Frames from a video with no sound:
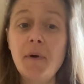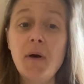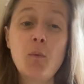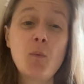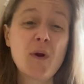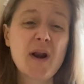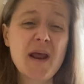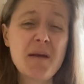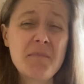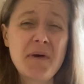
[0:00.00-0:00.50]

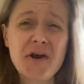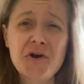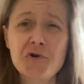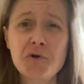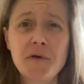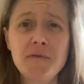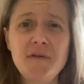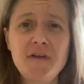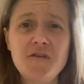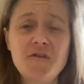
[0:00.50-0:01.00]
When I
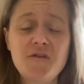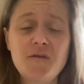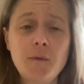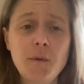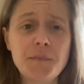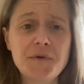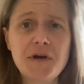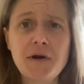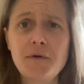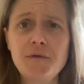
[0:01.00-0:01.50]
microwave these
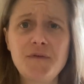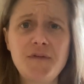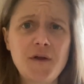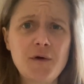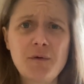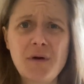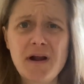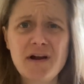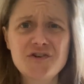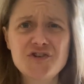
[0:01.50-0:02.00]
sweet potatoes, they
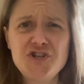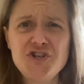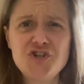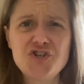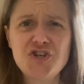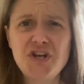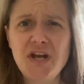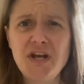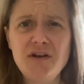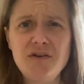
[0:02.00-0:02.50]
don't actually
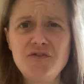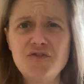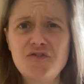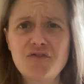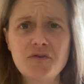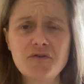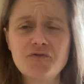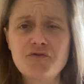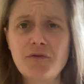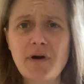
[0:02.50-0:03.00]

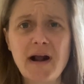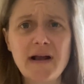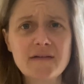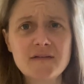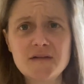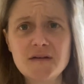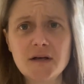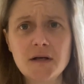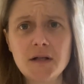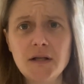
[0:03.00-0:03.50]
change
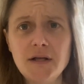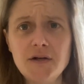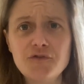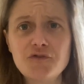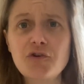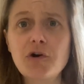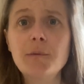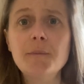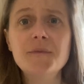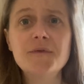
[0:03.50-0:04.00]
drastically in
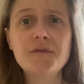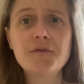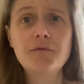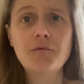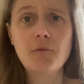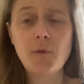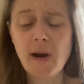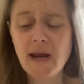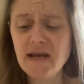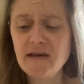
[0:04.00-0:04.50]
terms of
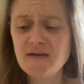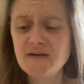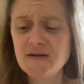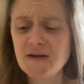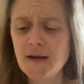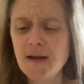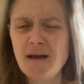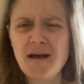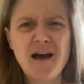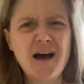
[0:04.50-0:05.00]
weight,
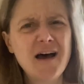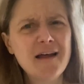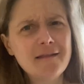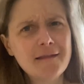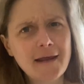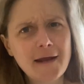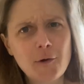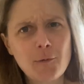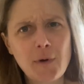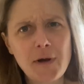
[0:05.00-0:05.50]

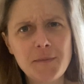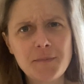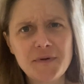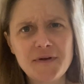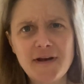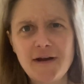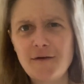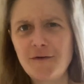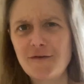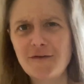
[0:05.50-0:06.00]
unlike white
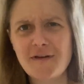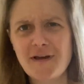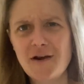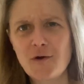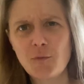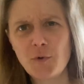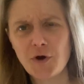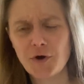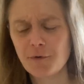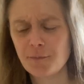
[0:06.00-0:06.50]
potatoes. It's
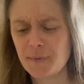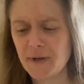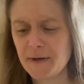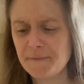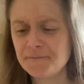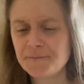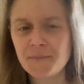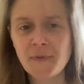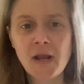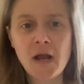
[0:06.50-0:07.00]
kind of weird, but
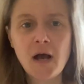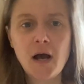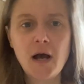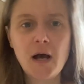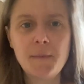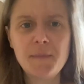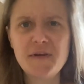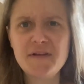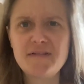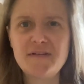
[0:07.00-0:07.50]

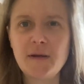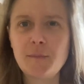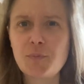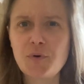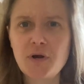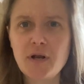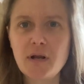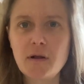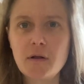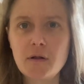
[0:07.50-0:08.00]
they stay
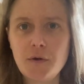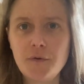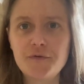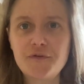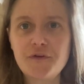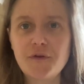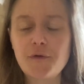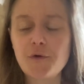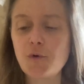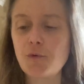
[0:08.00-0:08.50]
pretty close
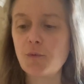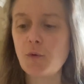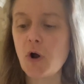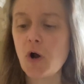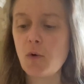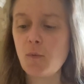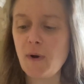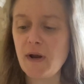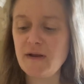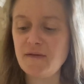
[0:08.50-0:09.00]
to their
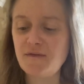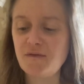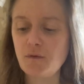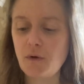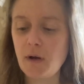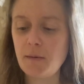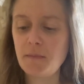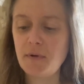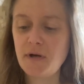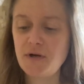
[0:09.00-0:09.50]
raw weight. So
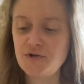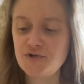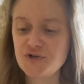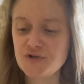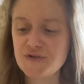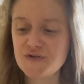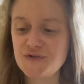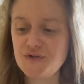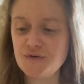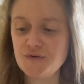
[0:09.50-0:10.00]
I'm going to
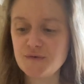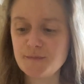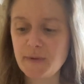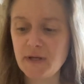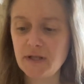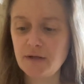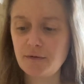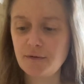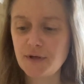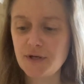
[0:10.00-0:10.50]
just use
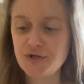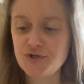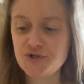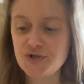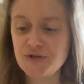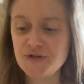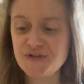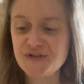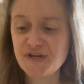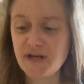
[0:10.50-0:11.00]
my little
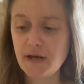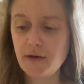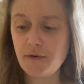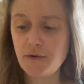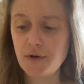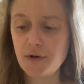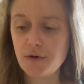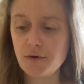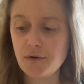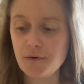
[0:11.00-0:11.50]
kitchen
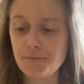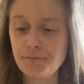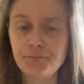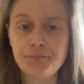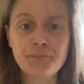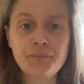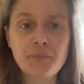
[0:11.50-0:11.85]
scale here